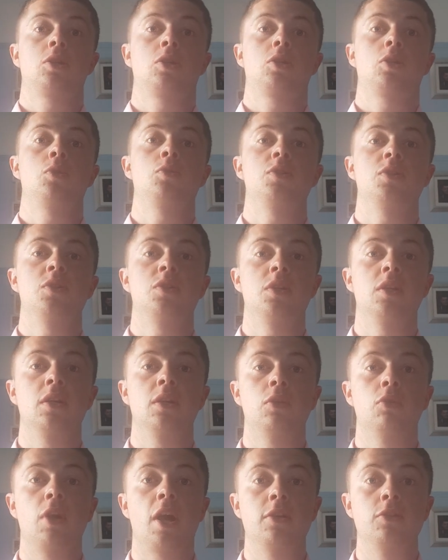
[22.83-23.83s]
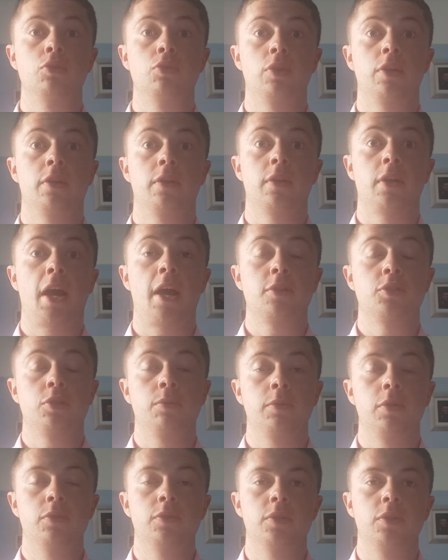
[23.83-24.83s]
UCC graduate
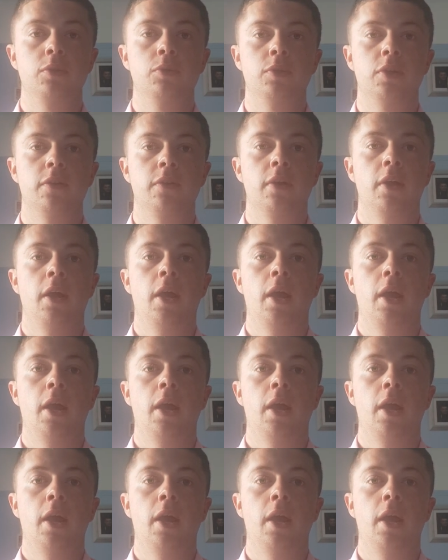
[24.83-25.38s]
attributes unit